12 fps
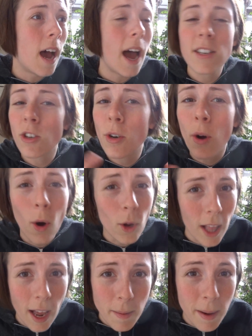I don't know a whole
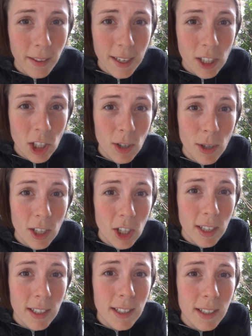lot about these two
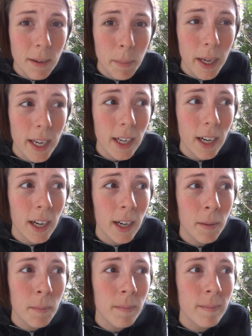dishes, but
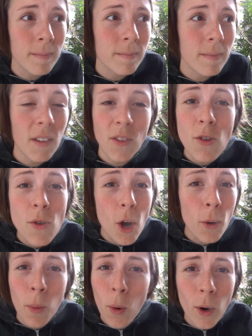if you
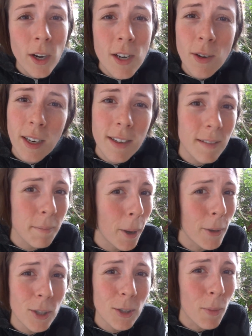know more, you can
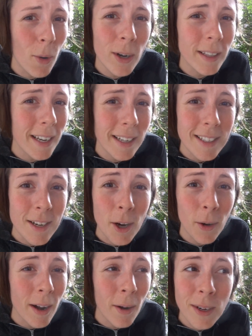post more and let us
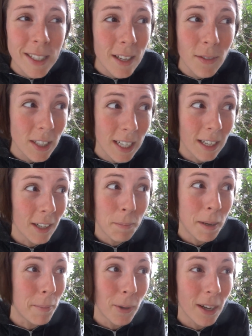know. I always love to hear
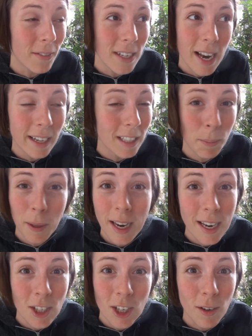people give an
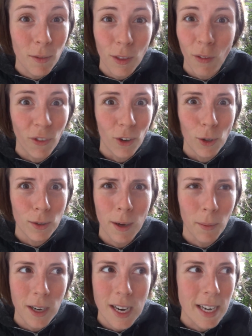explanation of the food
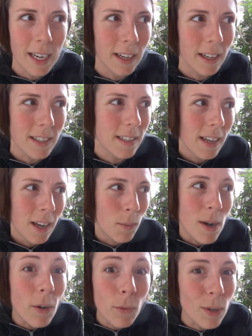that we're eating, because
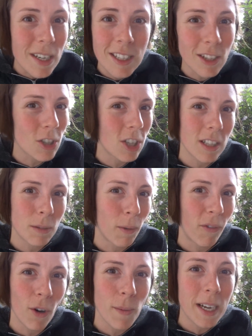we don't research this
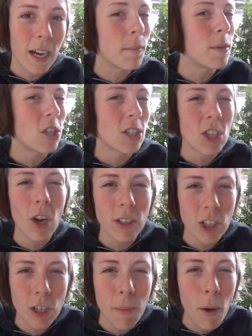before we come. We just
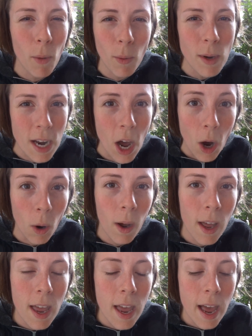talk to you about what we know.
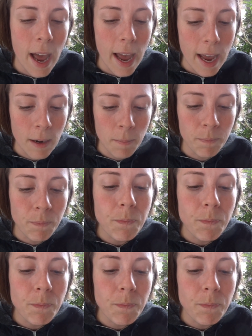And